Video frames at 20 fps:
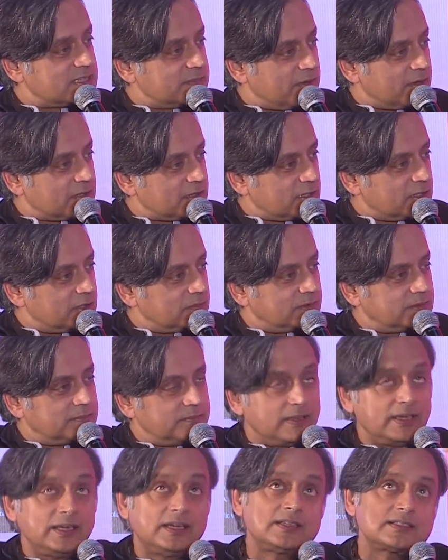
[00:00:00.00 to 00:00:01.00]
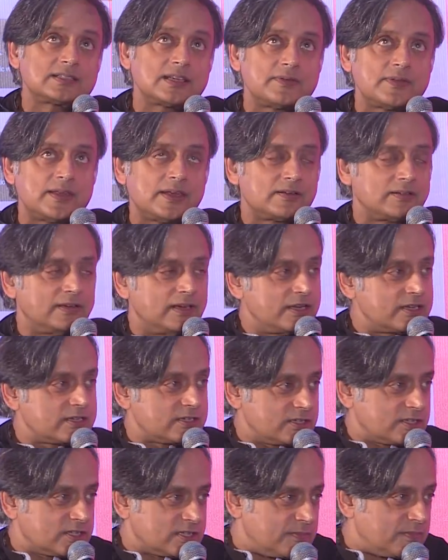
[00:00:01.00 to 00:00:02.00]
about the human beings and their
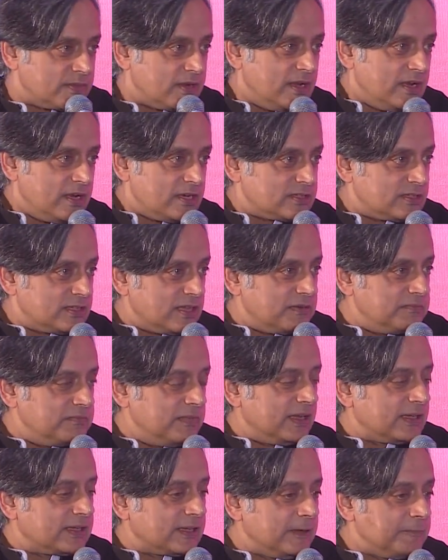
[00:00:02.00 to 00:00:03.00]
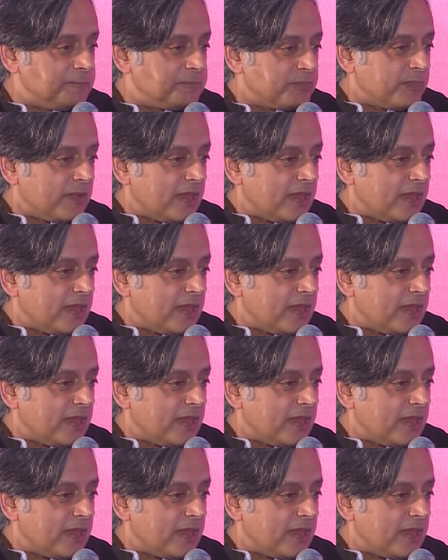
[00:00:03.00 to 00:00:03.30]
relationship to their maker.